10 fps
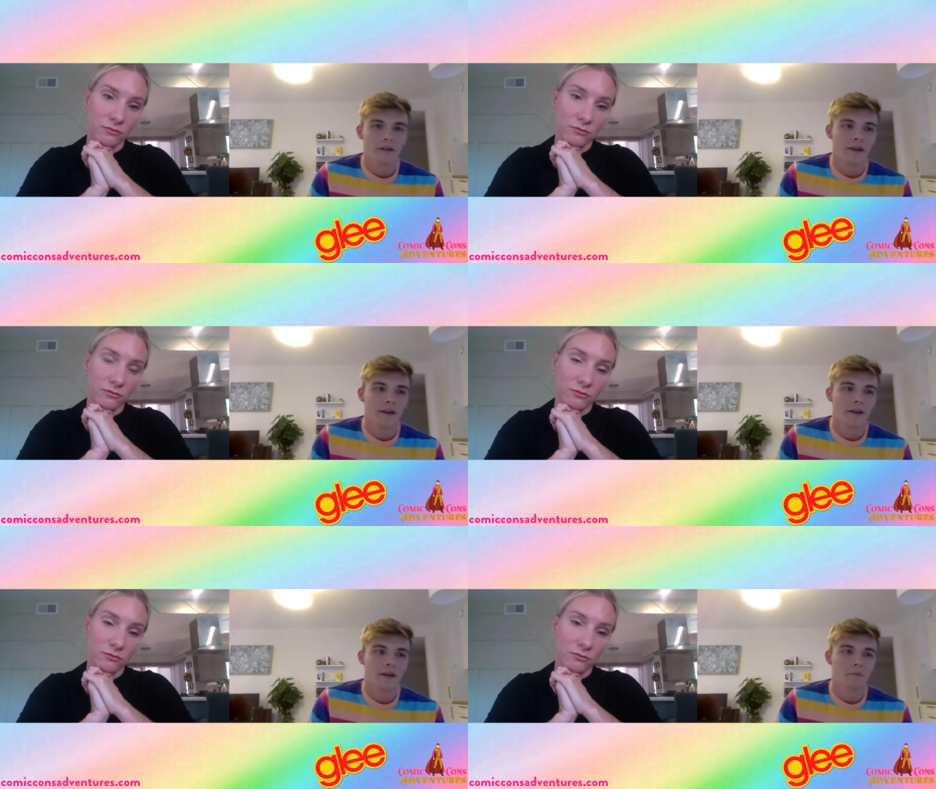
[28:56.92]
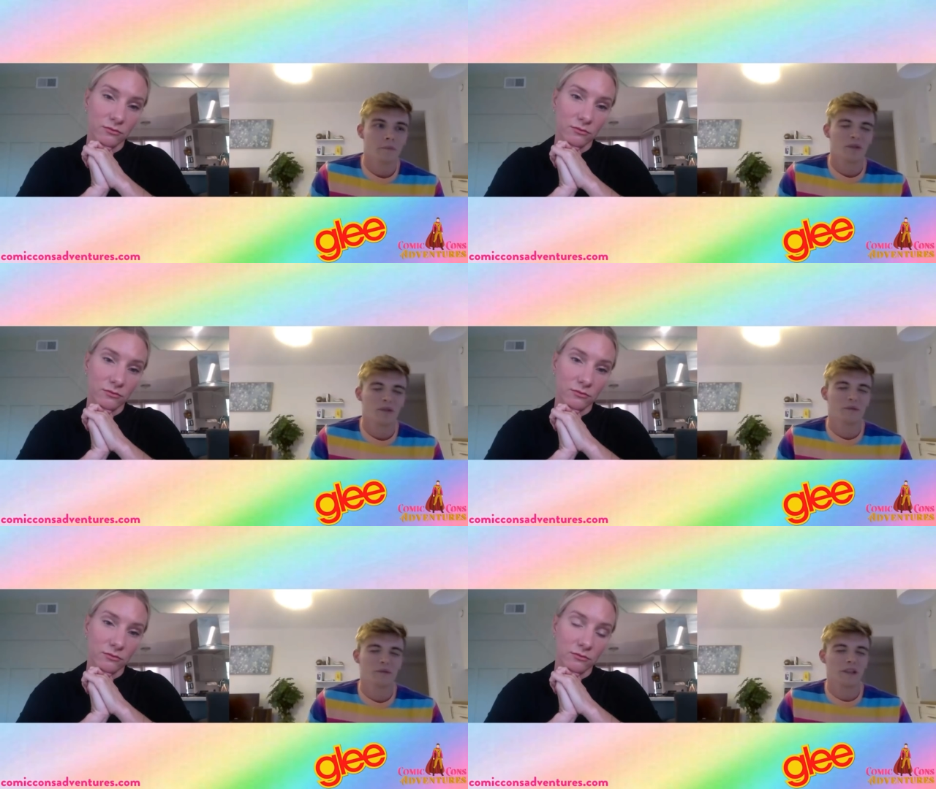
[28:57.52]
Speaker 1: uh, because,
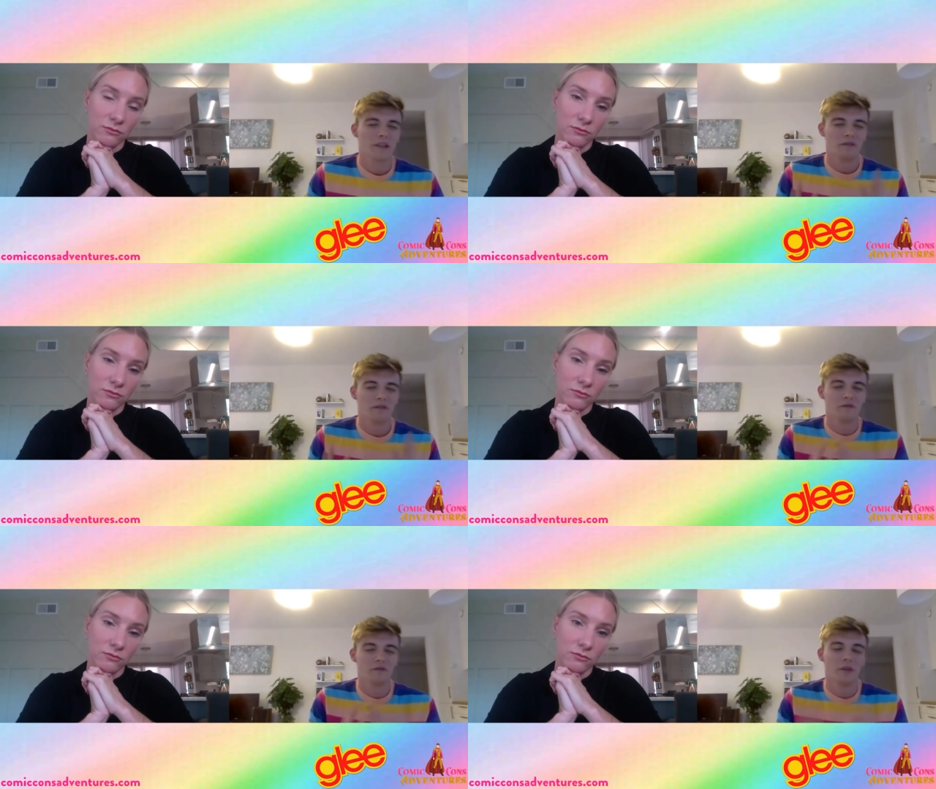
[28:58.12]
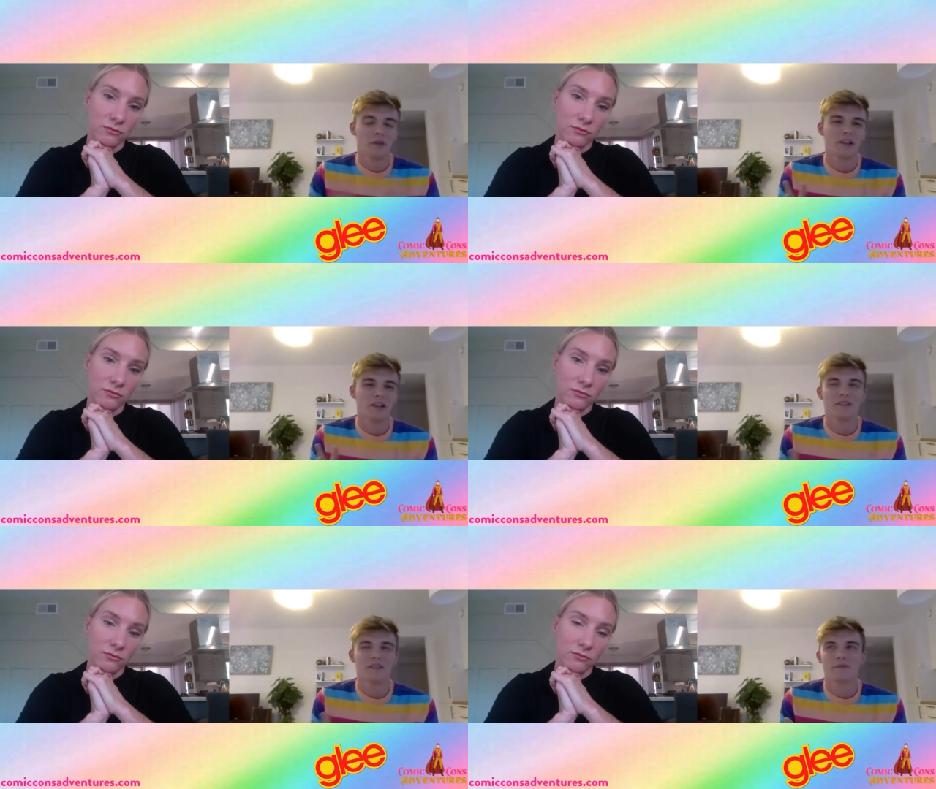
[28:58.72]
yeah, family
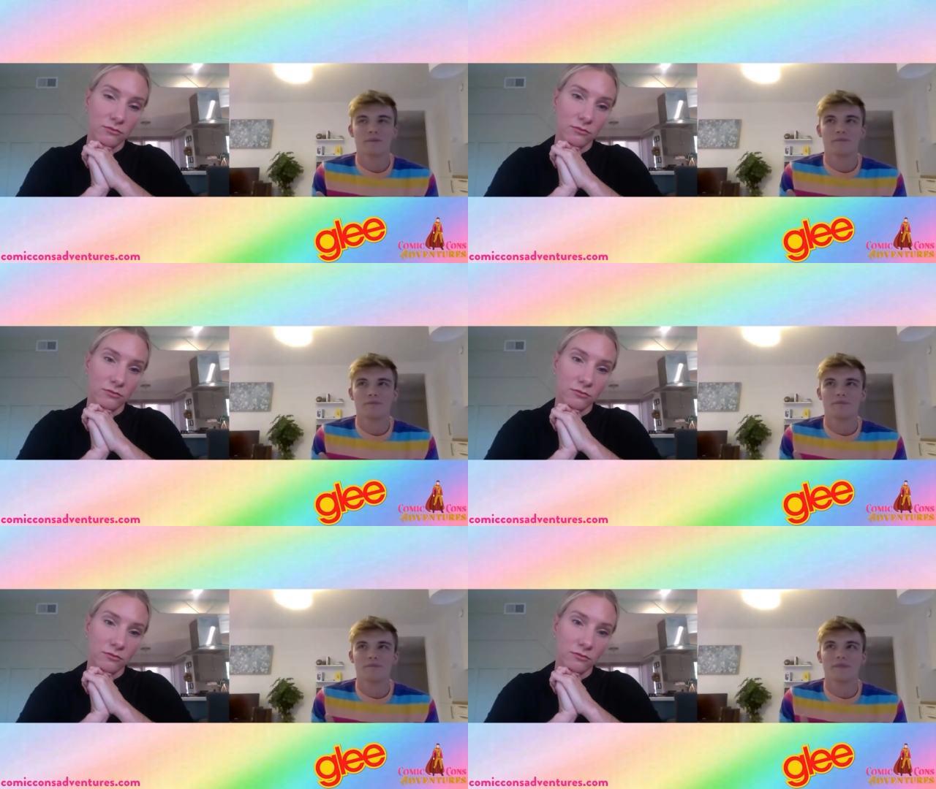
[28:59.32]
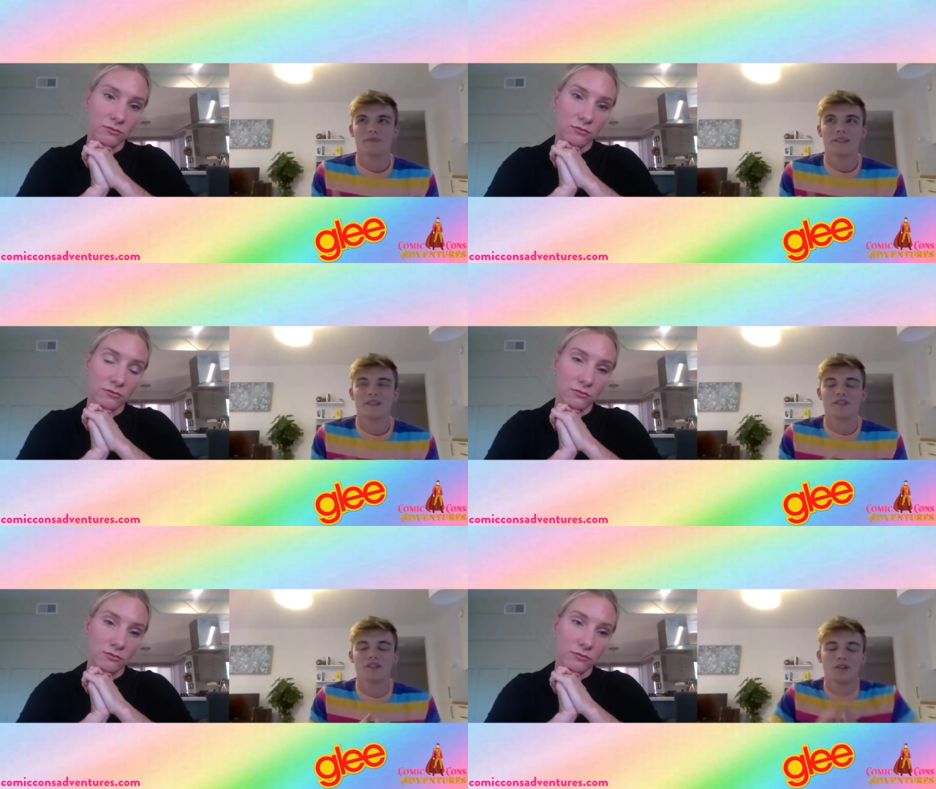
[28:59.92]
is
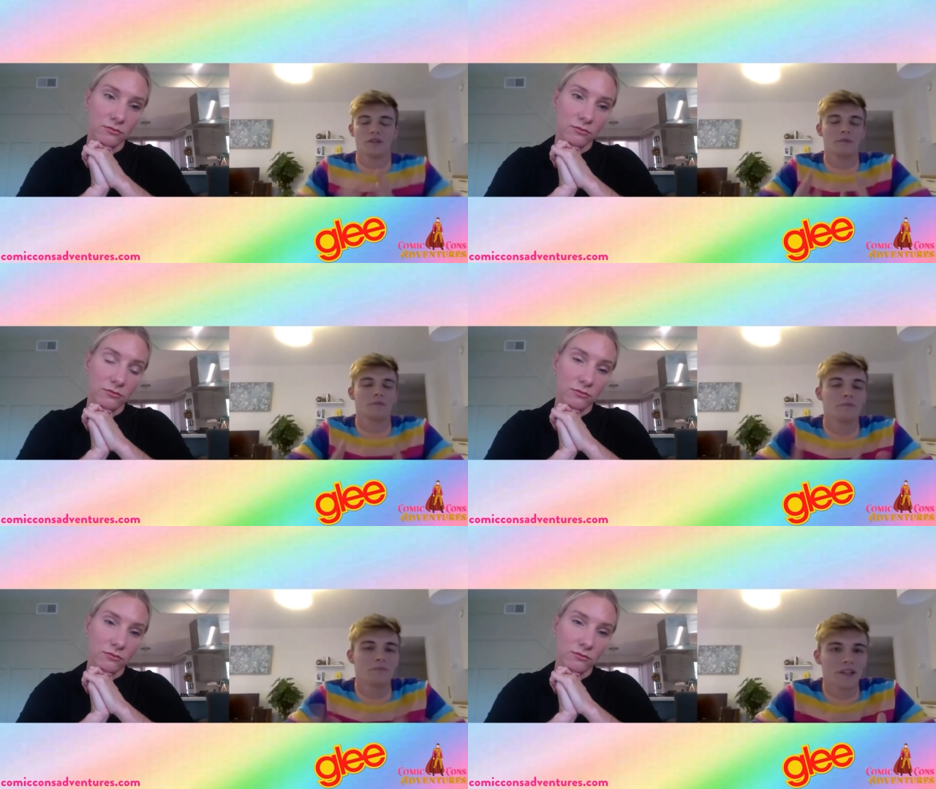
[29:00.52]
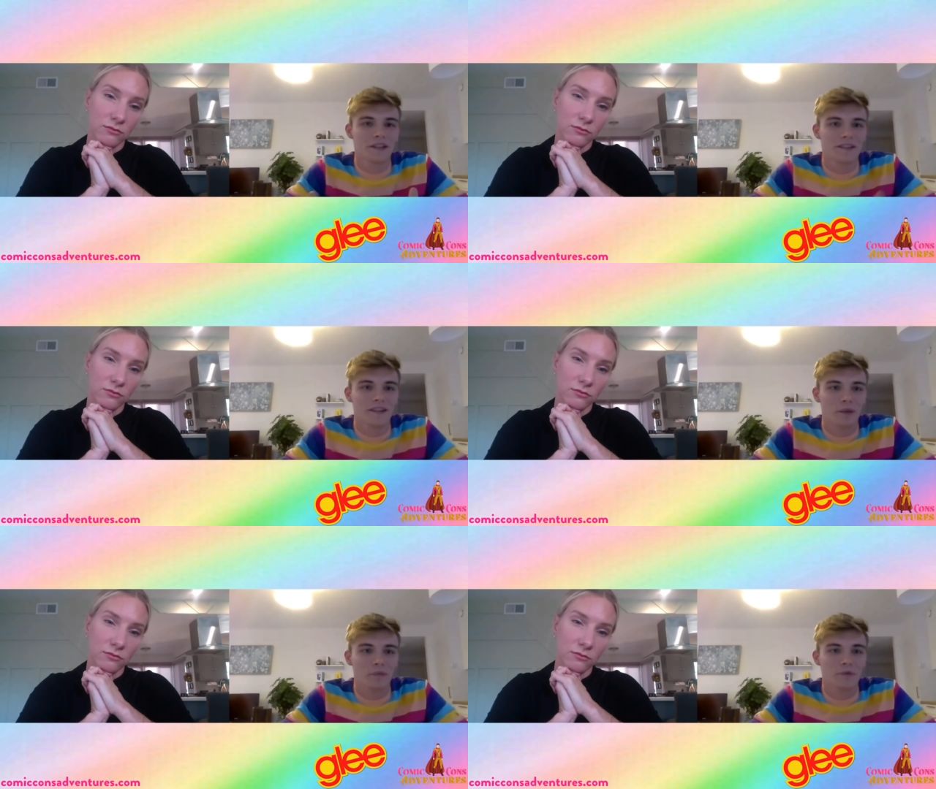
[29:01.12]
just a big
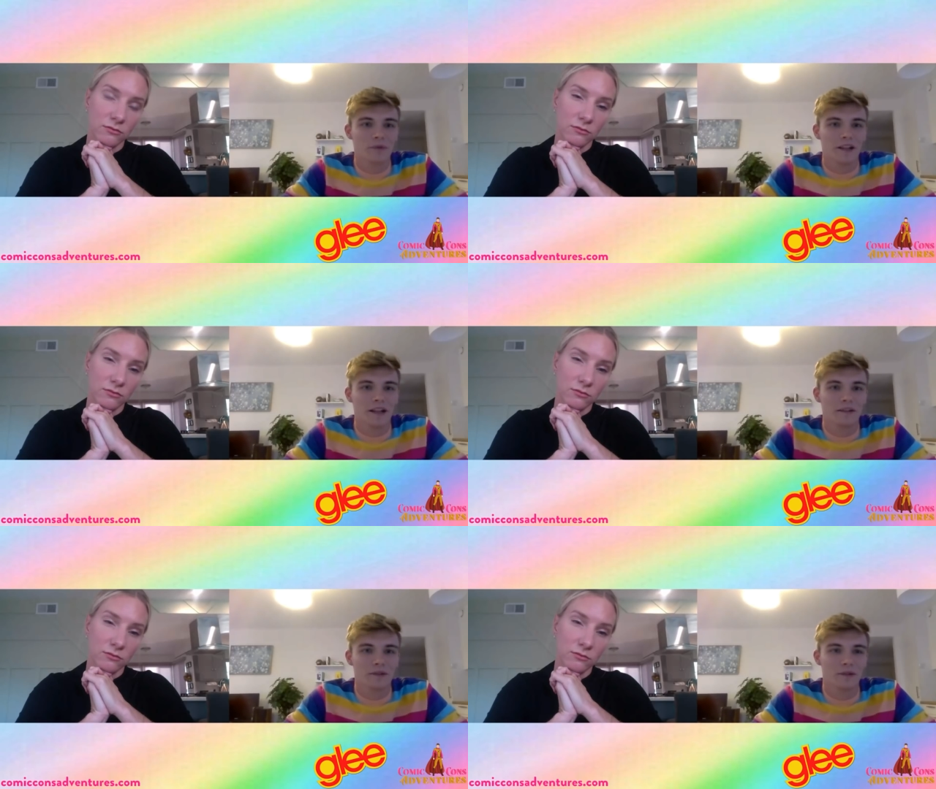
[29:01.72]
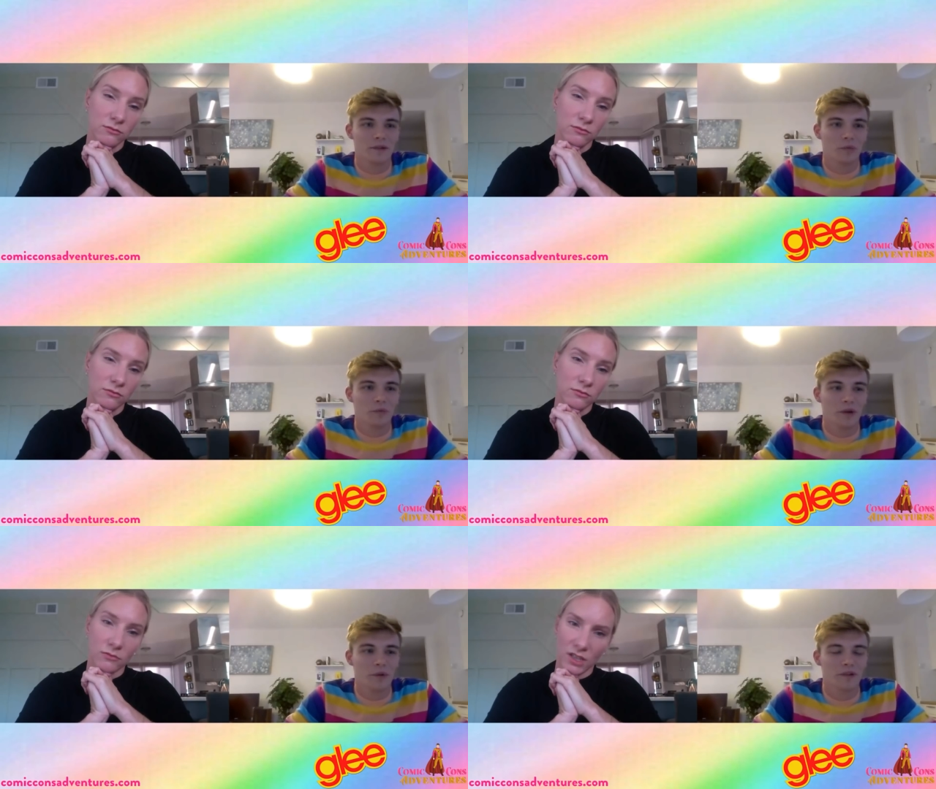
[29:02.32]
step to tell to your
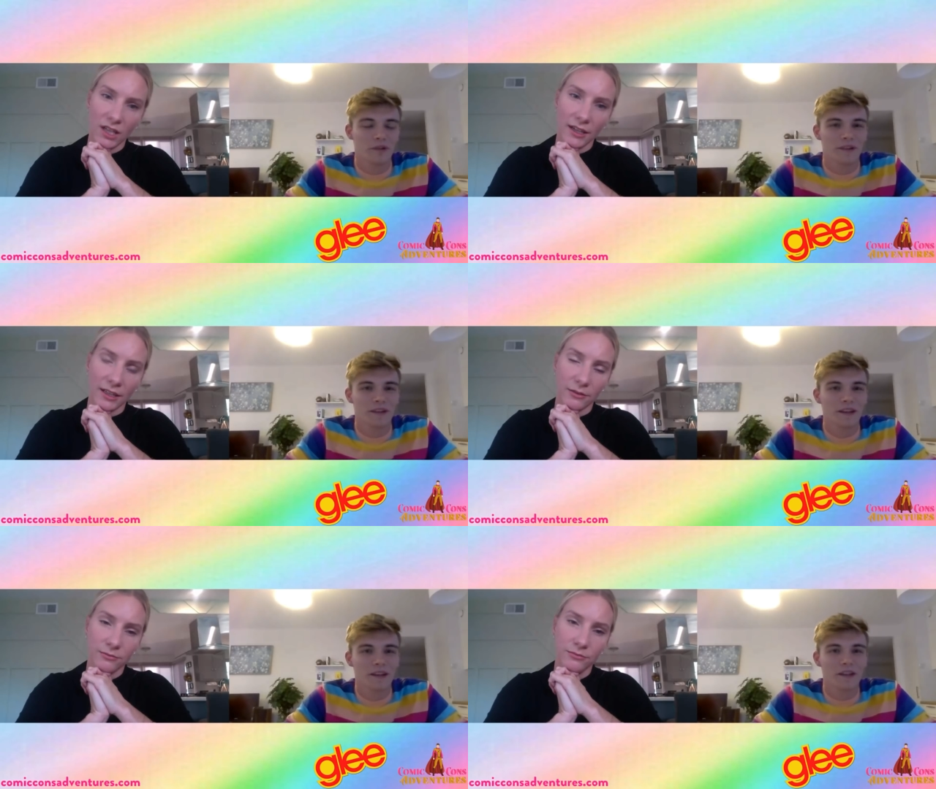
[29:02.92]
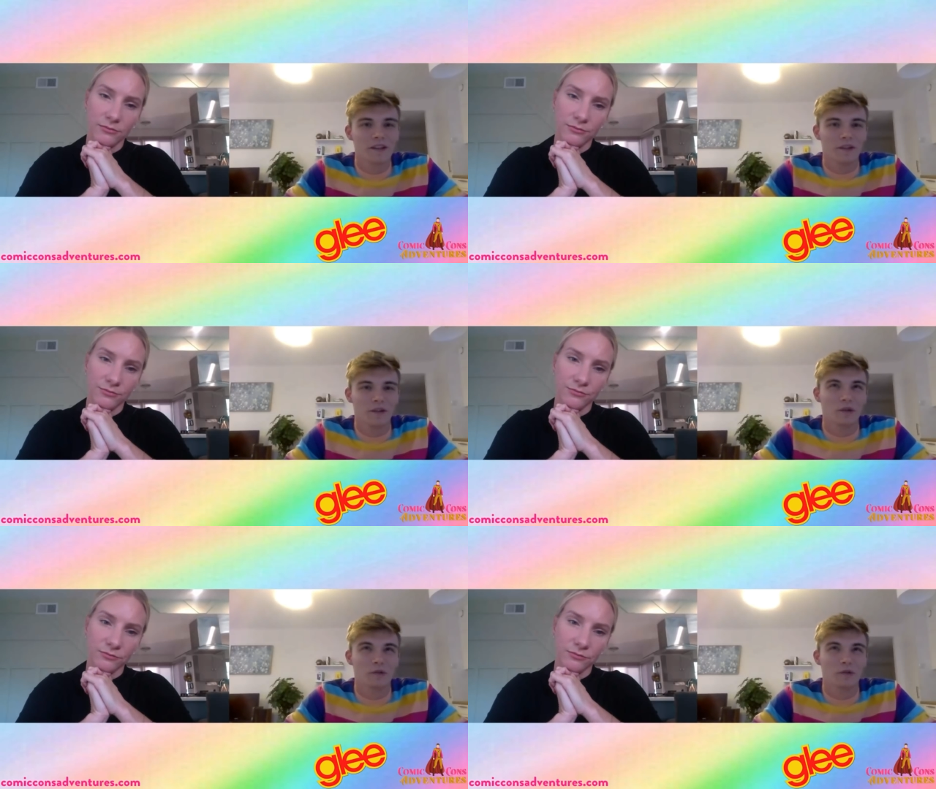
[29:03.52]
parents. Yeah. So